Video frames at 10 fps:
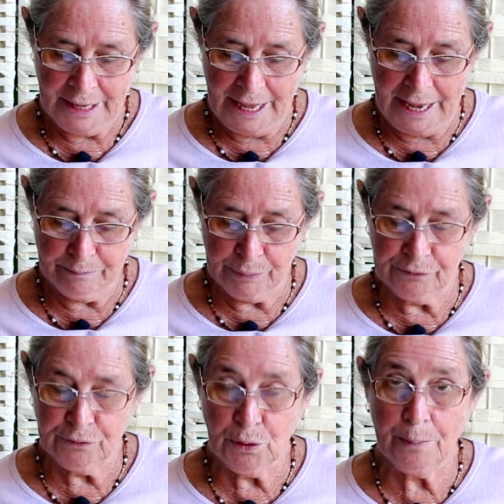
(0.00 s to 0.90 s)
and
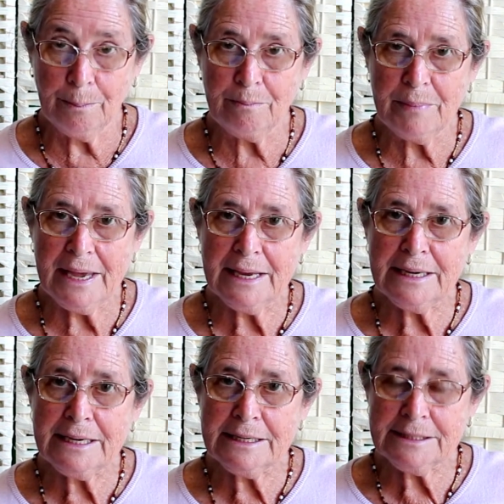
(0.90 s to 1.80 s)
performed
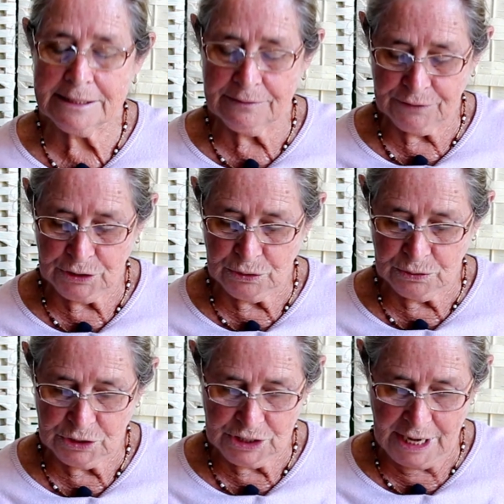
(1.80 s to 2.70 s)
many
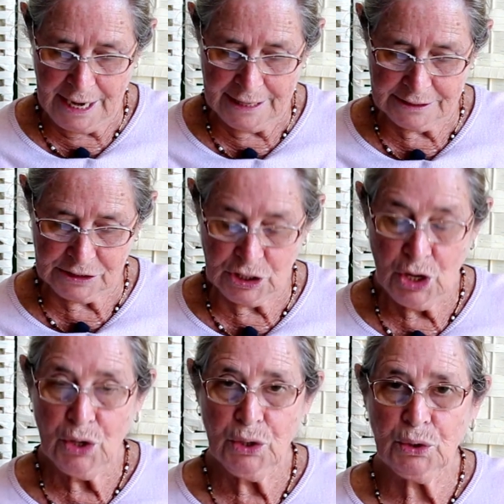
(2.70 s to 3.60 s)
difficult tasks
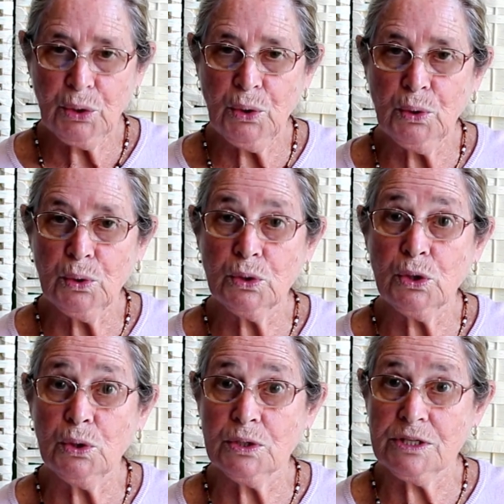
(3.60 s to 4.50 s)
called
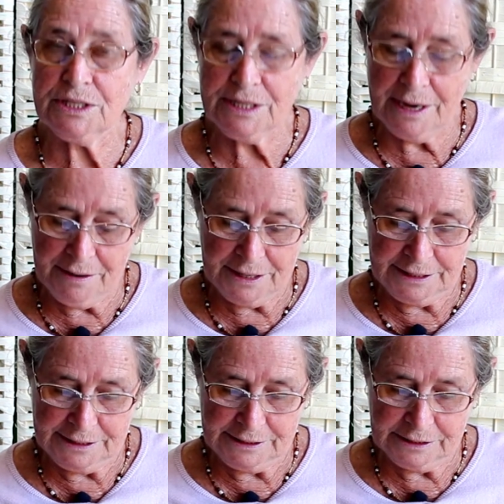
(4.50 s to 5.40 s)

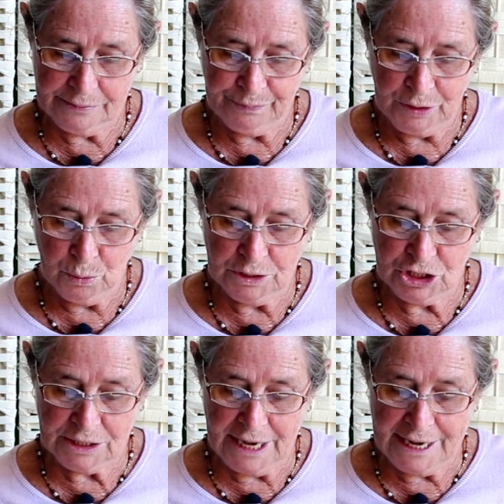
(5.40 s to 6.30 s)
austerities,
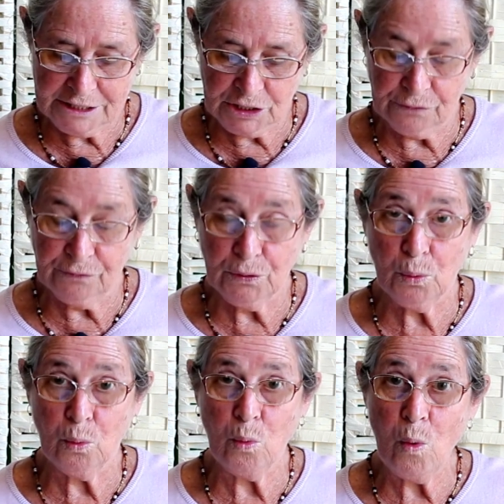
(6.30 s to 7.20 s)
which lasted for
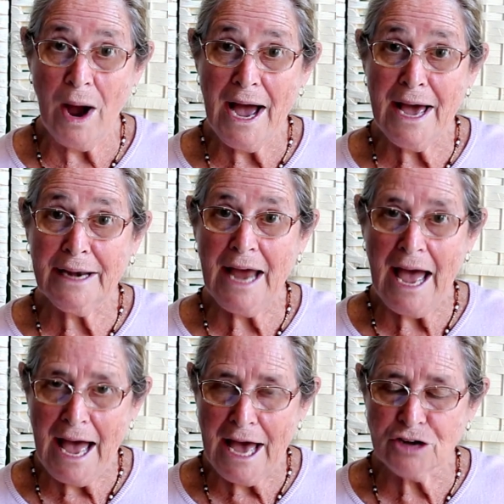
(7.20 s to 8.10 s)

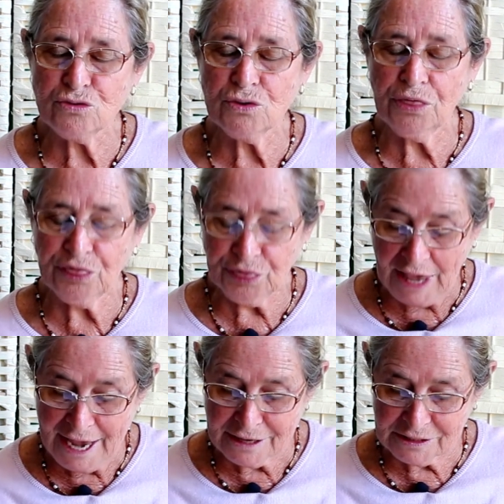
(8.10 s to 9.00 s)

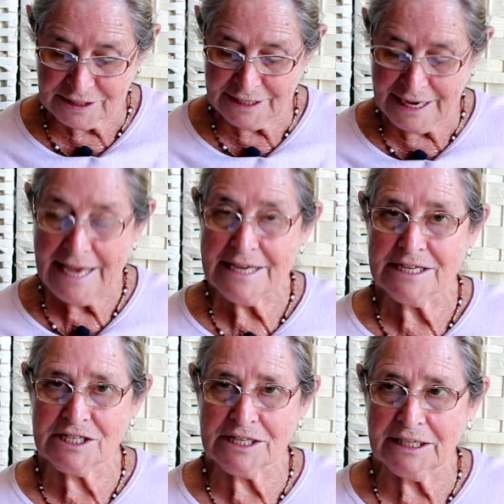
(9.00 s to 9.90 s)
100,000
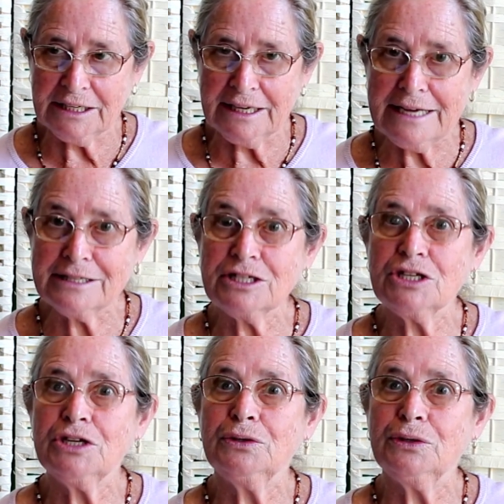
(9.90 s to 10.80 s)

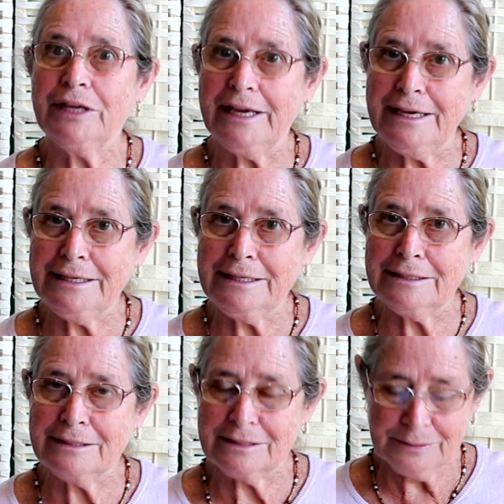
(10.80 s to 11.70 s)
celestial
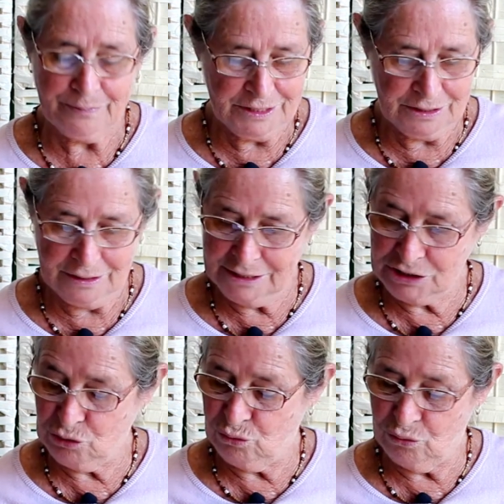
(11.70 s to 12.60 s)
years. So
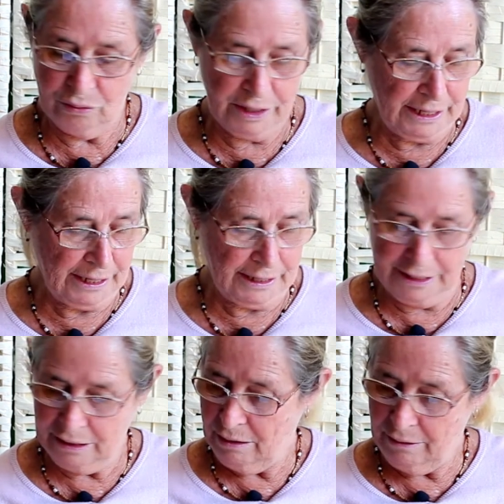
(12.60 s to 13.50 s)
that's a
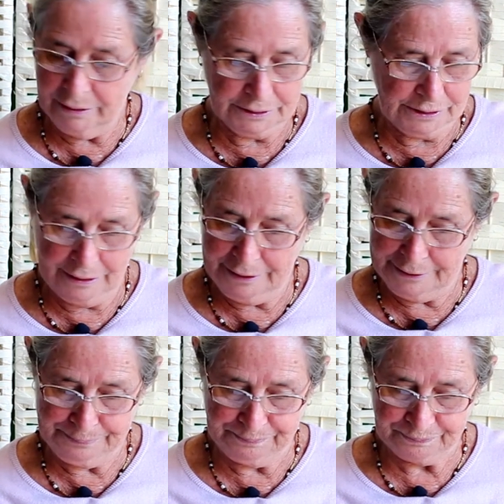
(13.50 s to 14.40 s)
really long time.